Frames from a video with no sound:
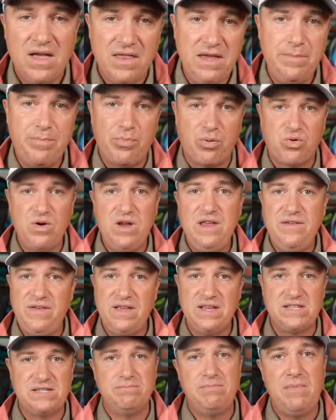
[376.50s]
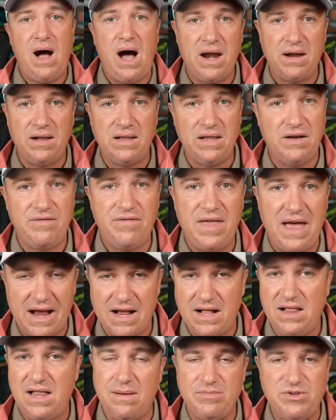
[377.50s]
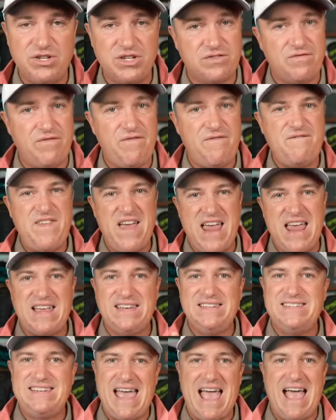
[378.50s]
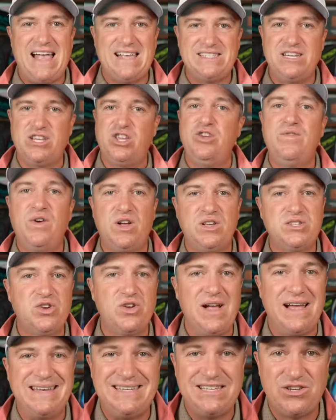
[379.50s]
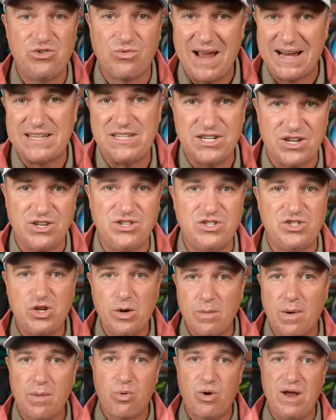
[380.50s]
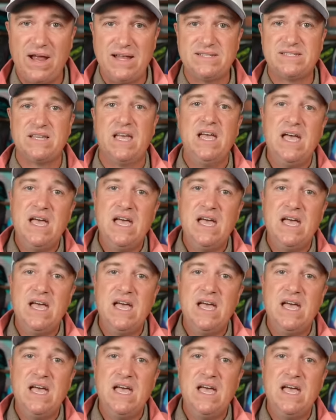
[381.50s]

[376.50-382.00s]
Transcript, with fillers: the previous model of that club. Just fantastic. You've also got direct to consumer brands